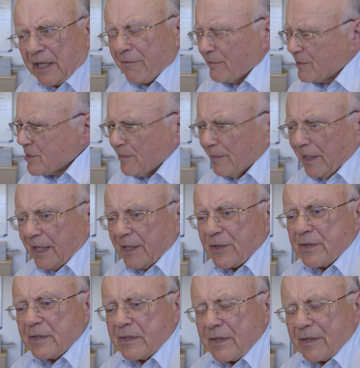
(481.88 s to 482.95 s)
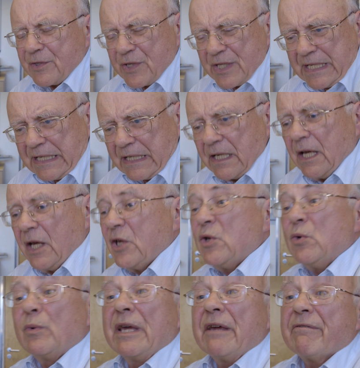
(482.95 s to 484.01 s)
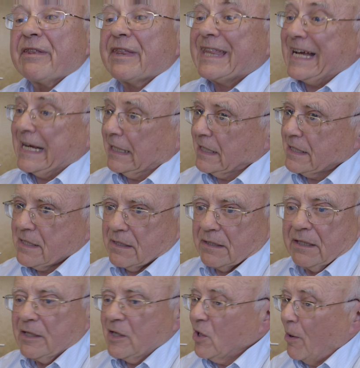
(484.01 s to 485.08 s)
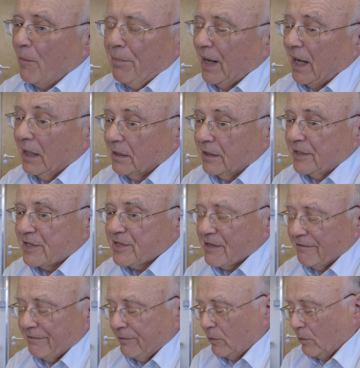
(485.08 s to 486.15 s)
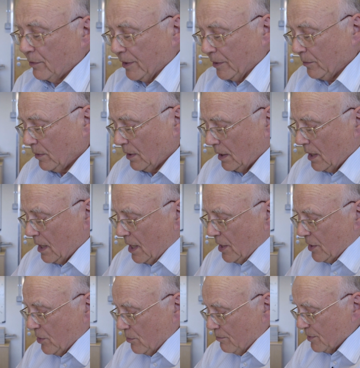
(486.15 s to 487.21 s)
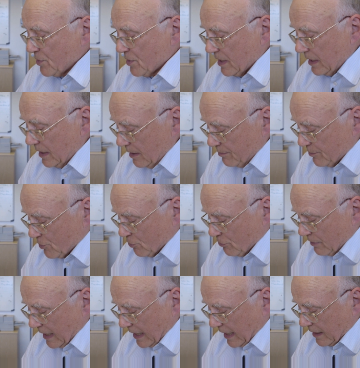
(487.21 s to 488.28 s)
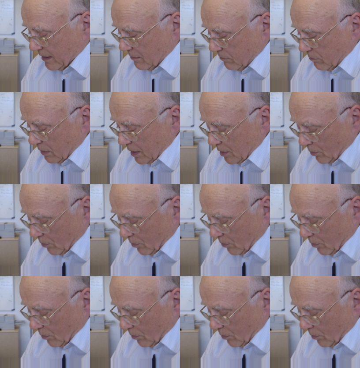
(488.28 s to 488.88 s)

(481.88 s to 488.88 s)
even with something like C, you give thanks that the compiler does it for you. You must keep track of where